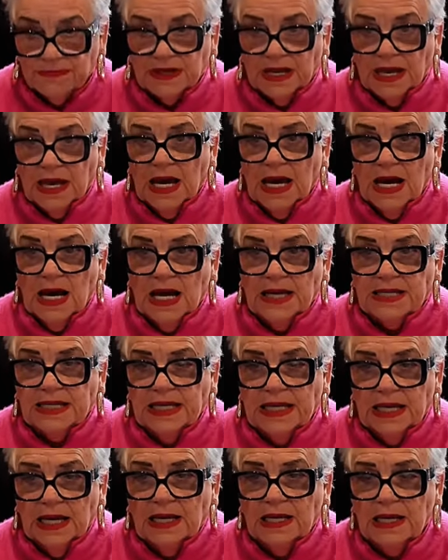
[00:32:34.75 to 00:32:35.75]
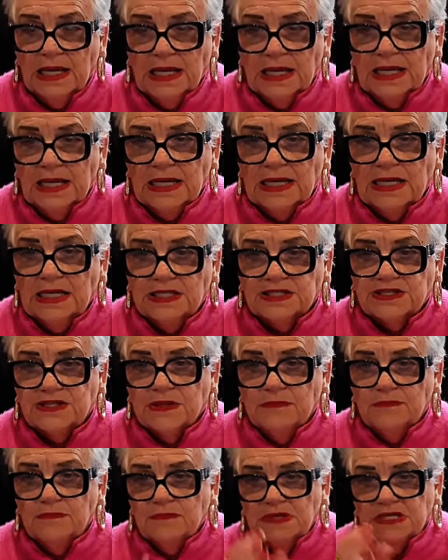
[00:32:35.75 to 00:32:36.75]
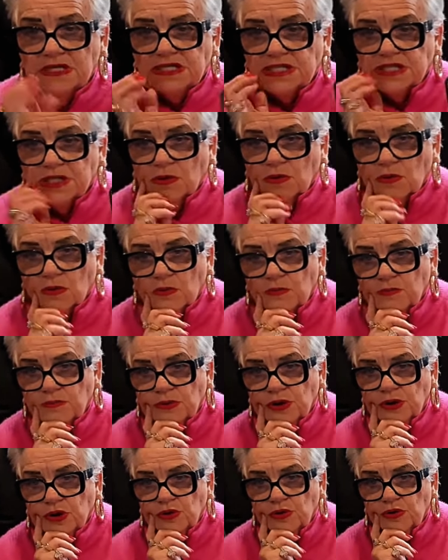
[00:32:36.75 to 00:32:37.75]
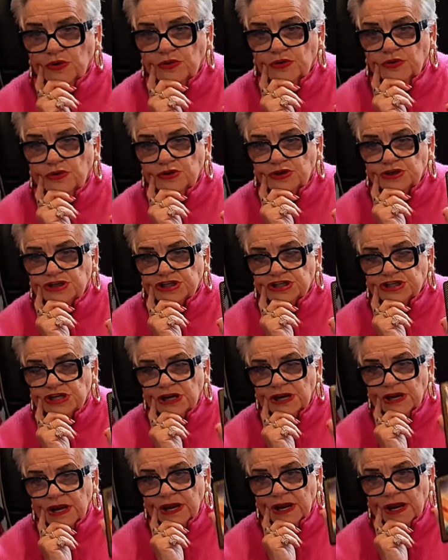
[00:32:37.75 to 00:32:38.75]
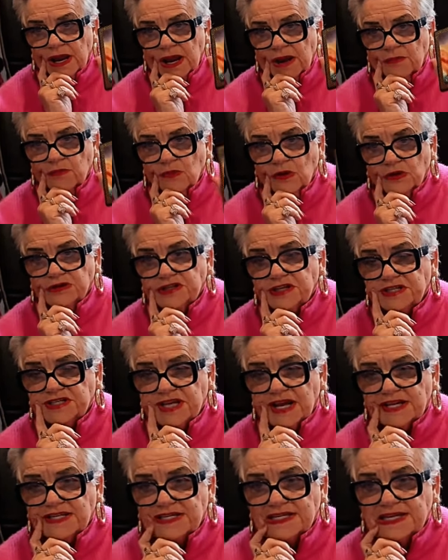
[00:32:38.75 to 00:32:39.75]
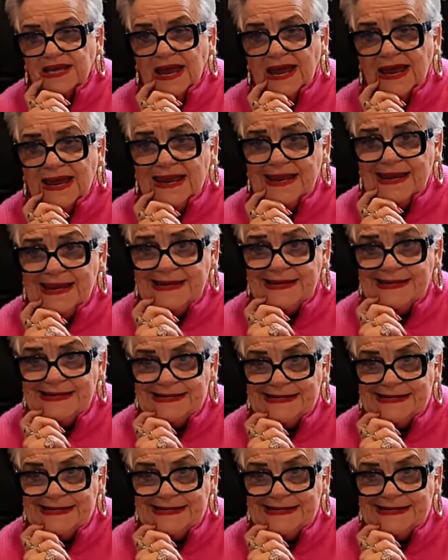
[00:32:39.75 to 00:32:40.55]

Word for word: The card here is the mystical muse. And what does that say?